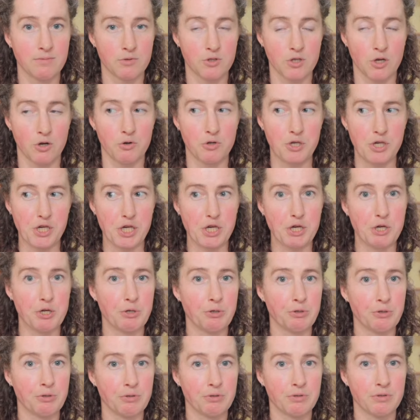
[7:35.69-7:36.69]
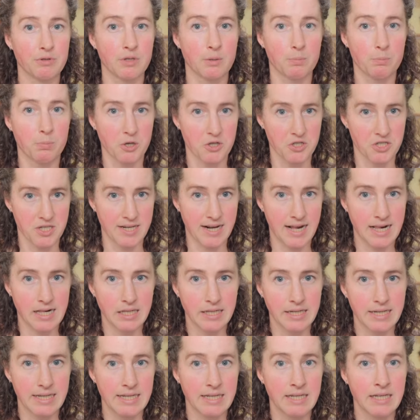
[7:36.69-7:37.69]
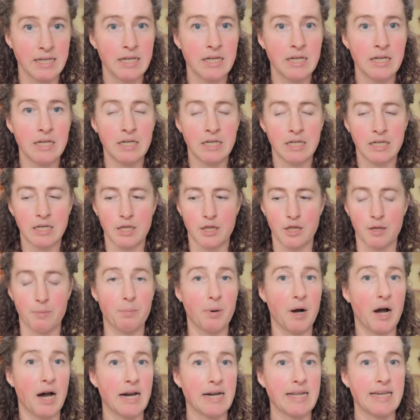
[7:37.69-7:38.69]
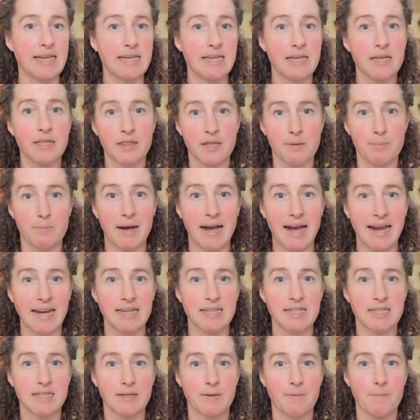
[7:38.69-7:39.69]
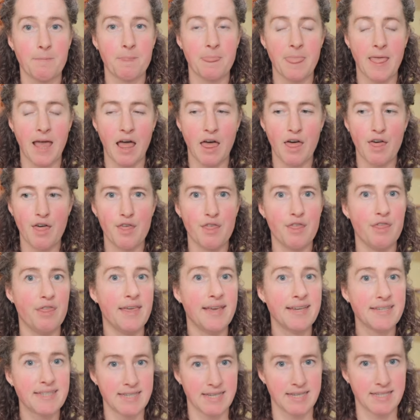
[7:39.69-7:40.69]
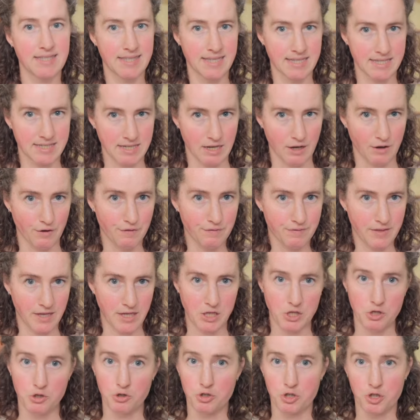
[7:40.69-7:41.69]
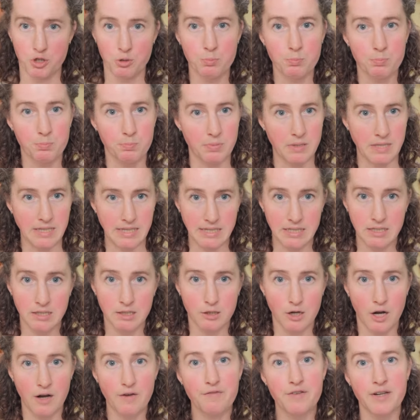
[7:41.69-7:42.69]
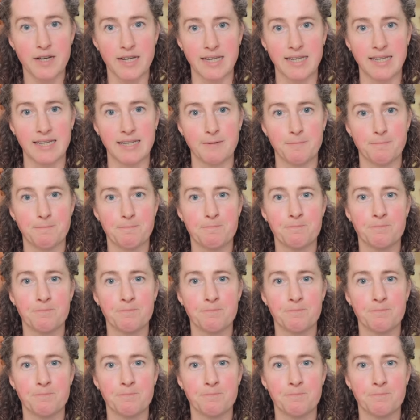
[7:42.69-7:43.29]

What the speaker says: So you, the personality, the body, the mind, this is the self that you should be confident in.